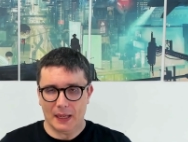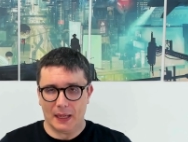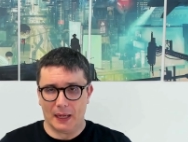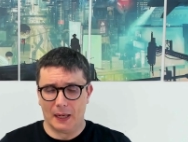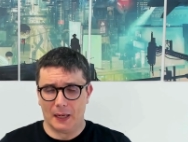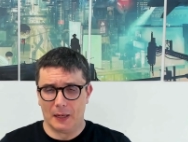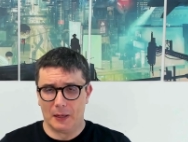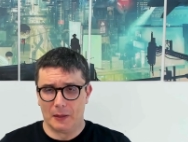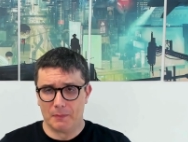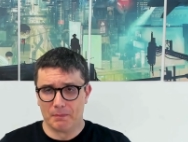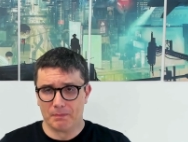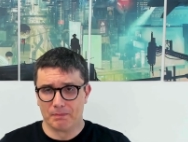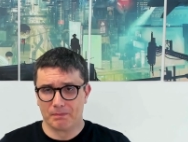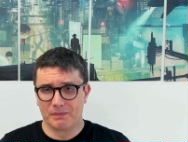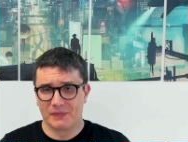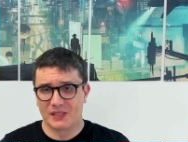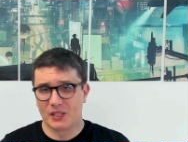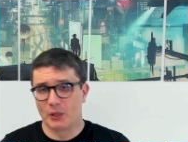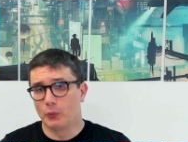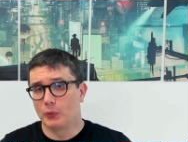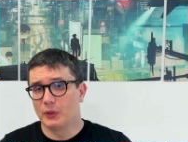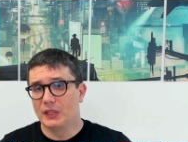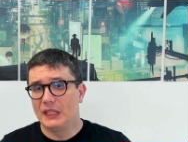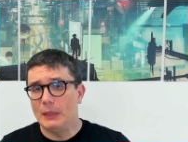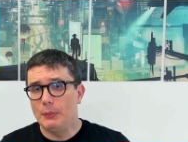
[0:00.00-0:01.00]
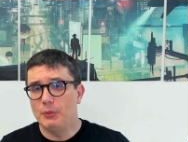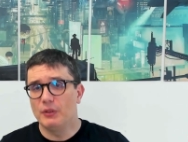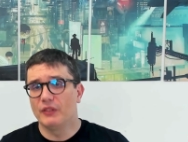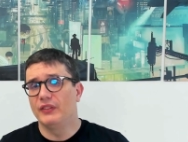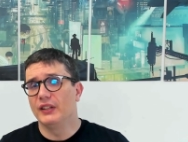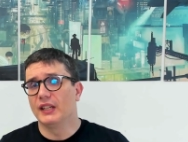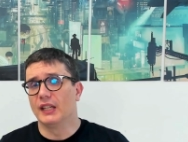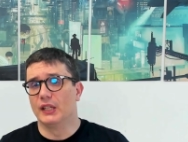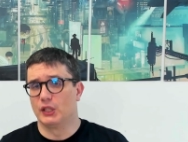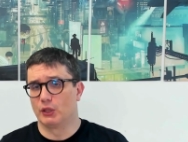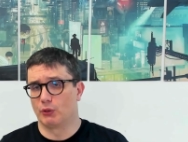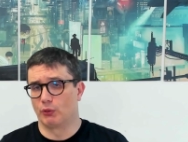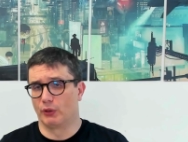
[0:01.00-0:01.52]
Um, so keep your
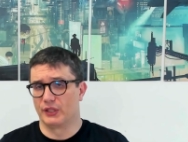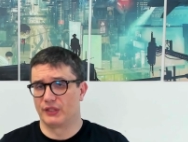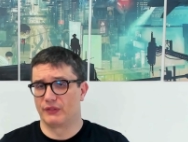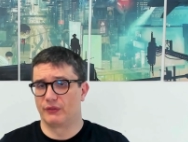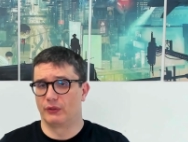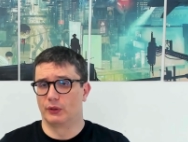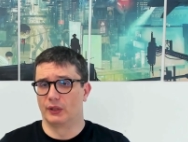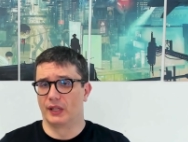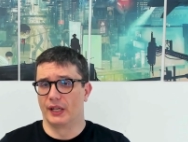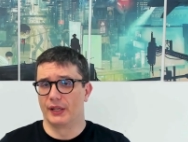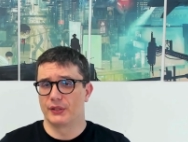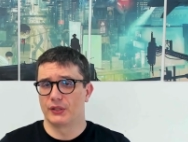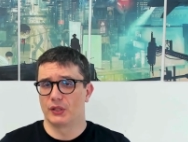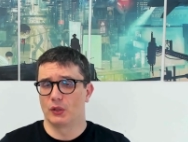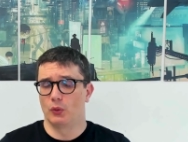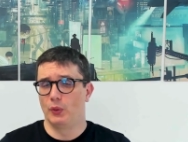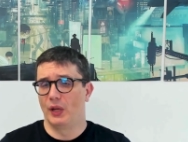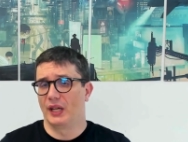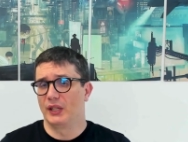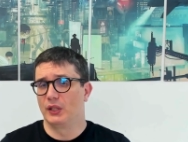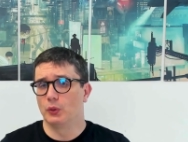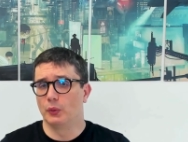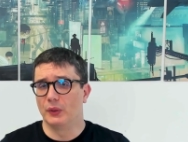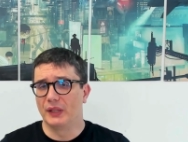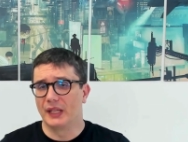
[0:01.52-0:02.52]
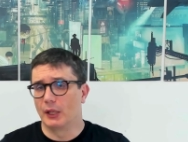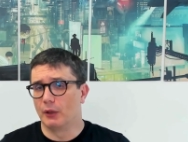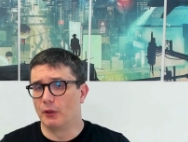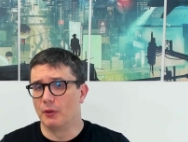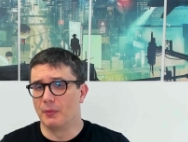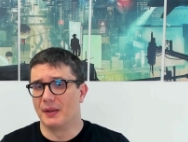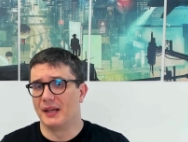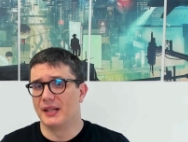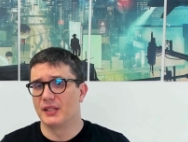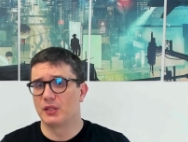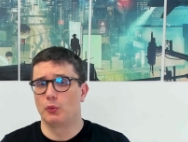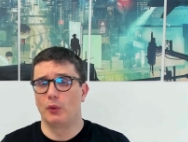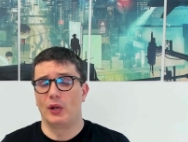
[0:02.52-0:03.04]
fingers crossed for us. We are doing our
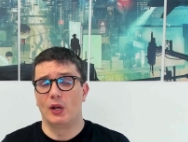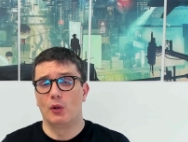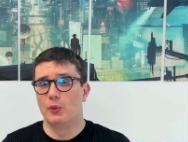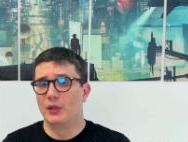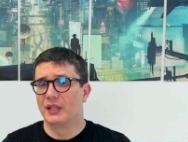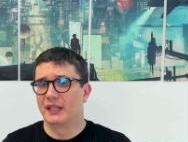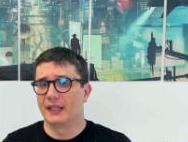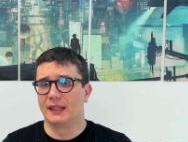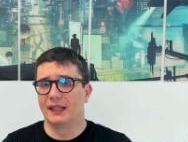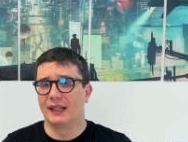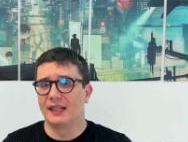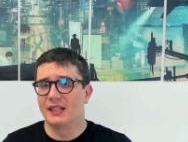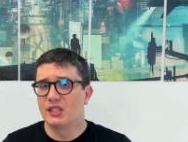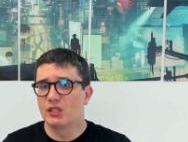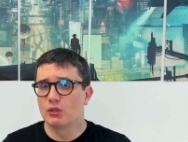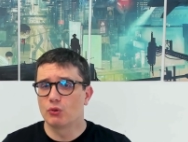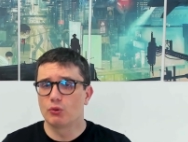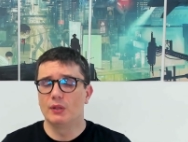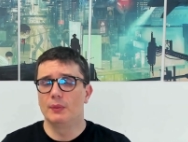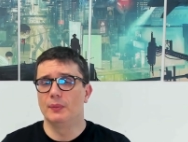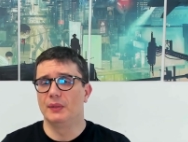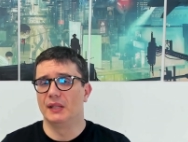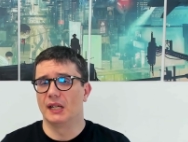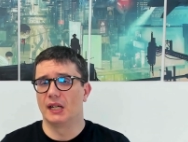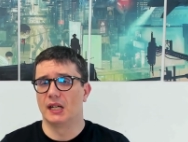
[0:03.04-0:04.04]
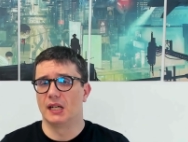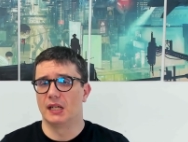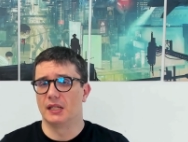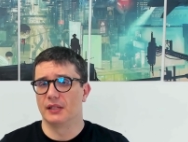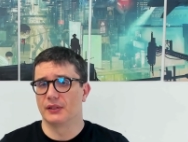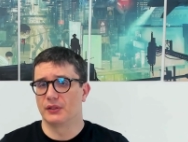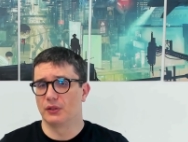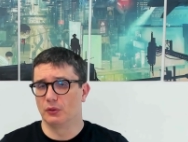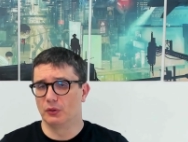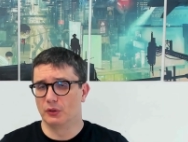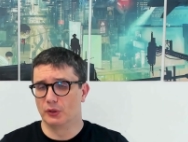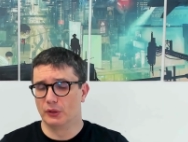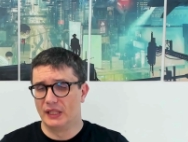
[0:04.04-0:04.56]
best. We are working extremely
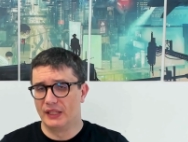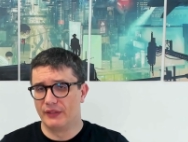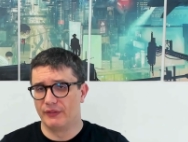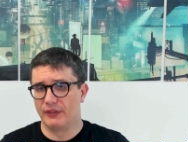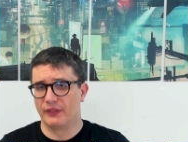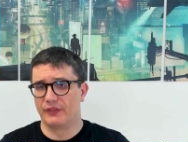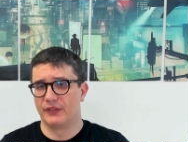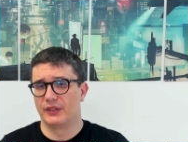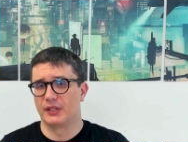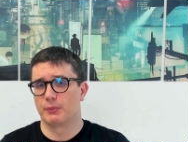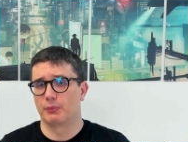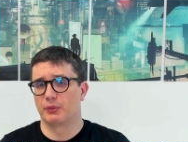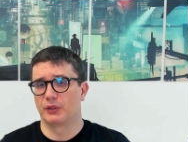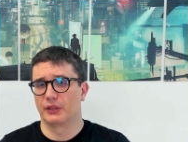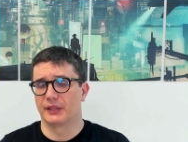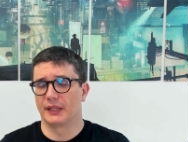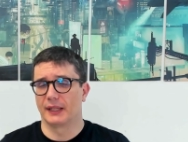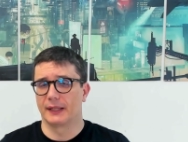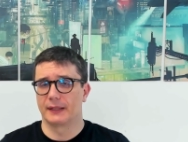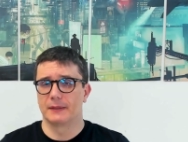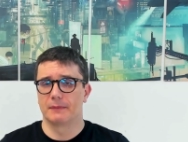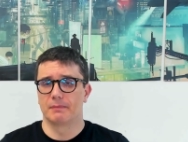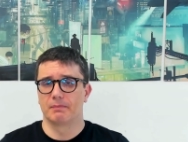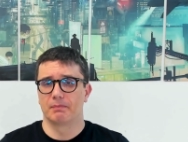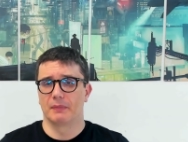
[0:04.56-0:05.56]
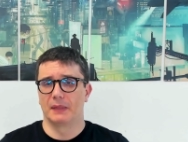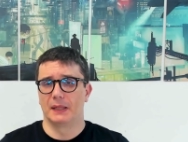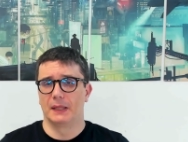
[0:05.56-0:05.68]
hard to deliver this product.